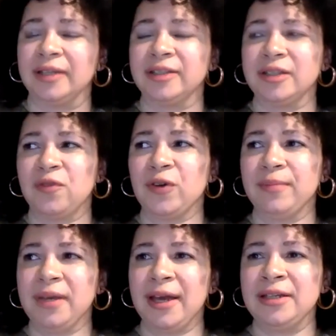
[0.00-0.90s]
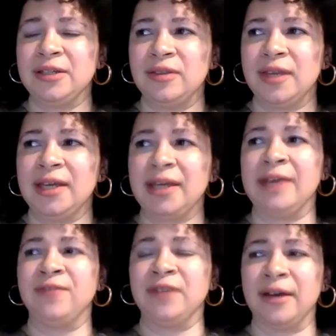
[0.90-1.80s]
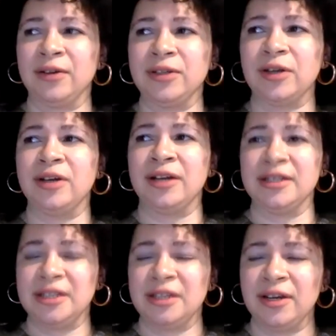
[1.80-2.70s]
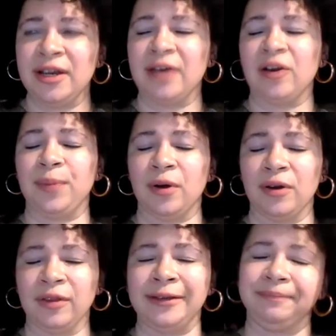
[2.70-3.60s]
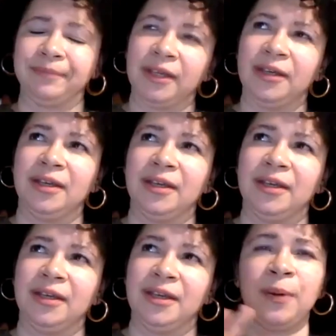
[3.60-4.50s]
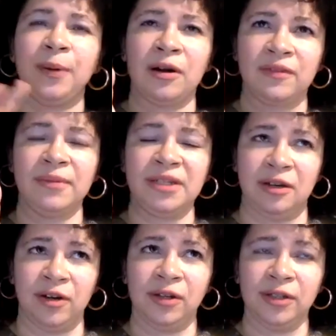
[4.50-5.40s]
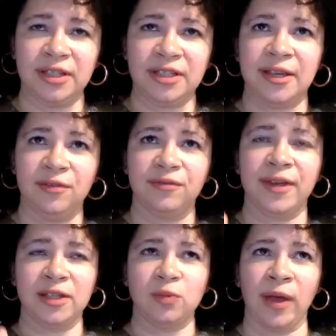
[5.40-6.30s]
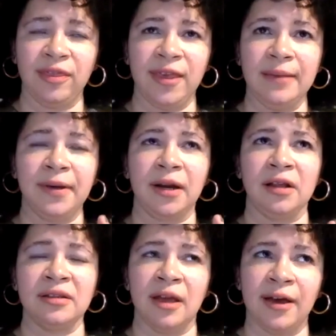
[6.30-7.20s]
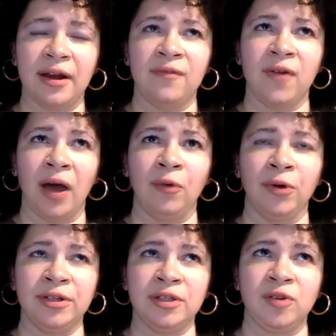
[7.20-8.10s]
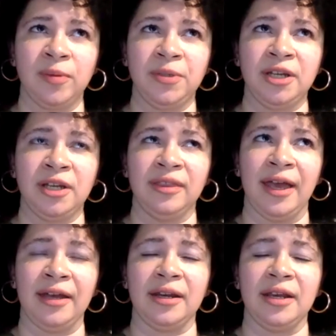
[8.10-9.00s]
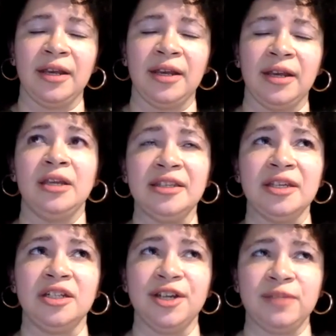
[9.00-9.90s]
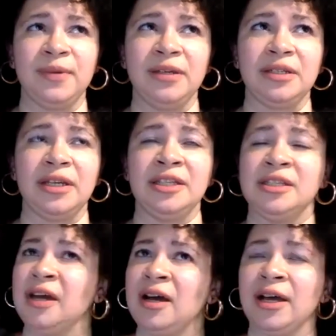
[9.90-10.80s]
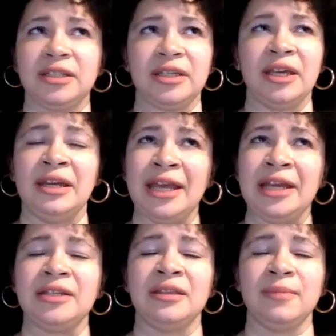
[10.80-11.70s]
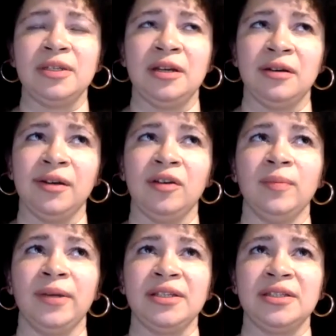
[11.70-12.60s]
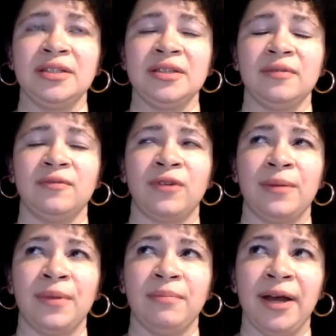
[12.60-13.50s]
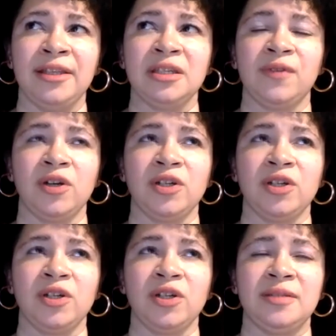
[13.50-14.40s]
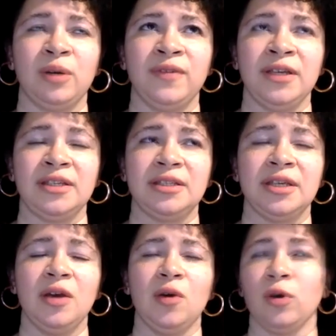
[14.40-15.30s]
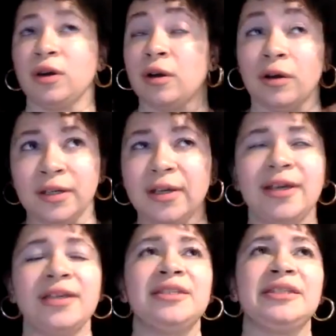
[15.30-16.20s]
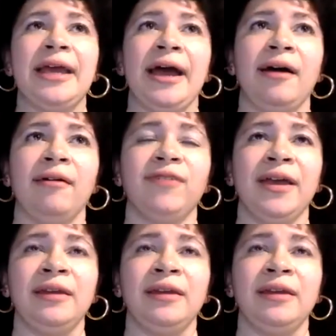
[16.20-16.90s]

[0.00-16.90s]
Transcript: So for me, I do think if titles are necessary and are part, like, if it is part of the material itself, that's one thing, but a lot of our description that needs adjustment is not innate to the material, but is from the minds of our previous or current staff.